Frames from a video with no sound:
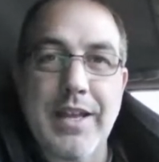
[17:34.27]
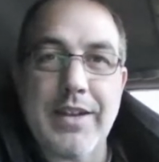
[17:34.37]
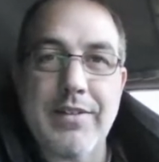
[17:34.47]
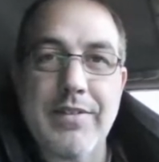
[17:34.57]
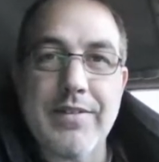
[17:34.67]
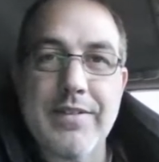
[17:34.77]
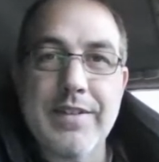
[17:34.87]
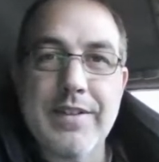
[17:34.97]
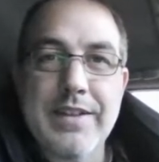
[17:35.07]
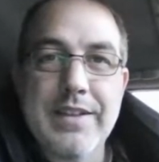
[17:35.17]
I
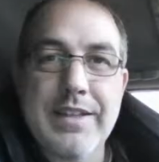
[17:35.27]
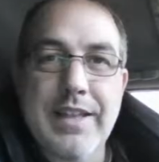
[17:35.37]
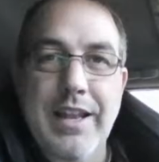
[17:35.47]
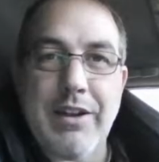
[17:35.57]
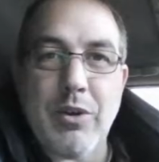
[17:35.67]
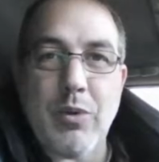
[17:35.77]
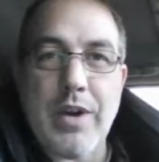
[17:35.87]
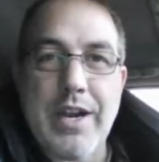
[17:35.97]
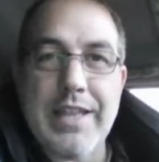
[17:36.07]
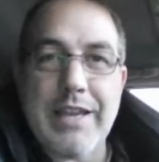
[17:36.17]
don't know
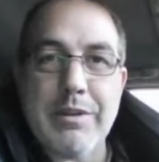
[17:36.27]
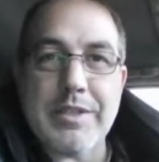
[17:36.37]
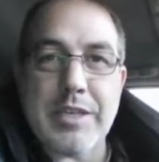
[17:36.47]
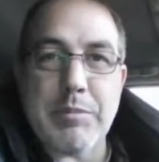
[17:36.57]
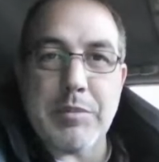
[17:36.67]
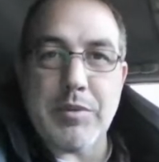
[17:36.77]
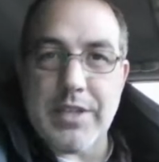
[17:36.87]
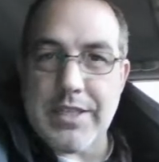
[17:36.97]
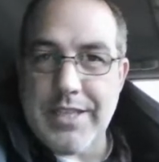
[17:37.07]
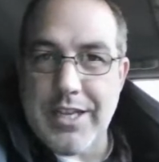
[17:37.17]
why they would tell people
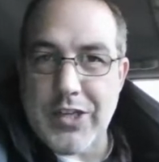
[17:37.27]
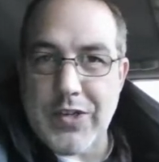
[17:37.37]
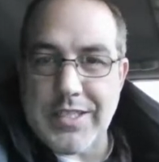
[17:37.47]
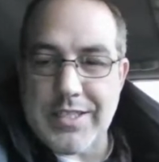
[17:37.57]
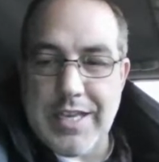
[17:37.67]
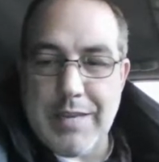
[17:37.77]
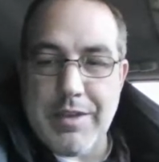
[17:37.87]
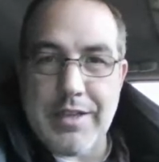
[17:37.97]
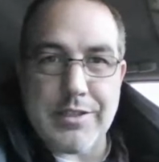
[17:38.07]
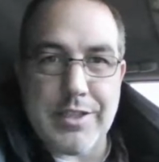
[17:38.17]
that 10 degrees of
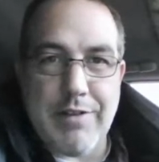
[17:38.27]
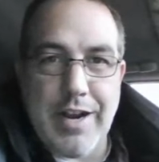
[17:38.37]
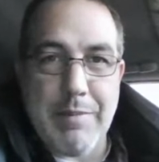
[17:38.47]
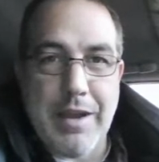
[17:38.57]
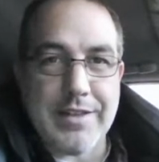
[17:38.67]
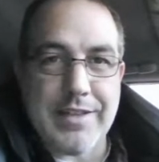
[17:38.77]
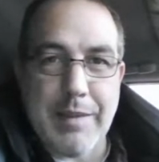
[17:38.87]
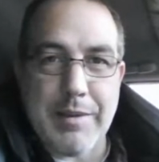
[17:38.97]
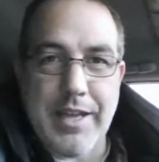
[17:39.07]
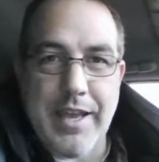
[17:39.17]
timing is the right amount of
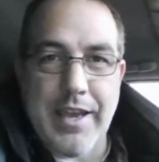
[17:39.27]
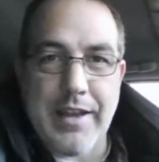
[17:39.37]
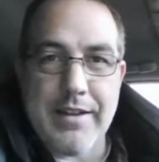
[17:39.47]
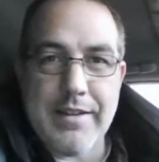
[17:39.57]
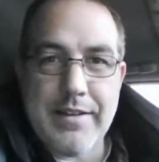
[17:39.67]
timing to add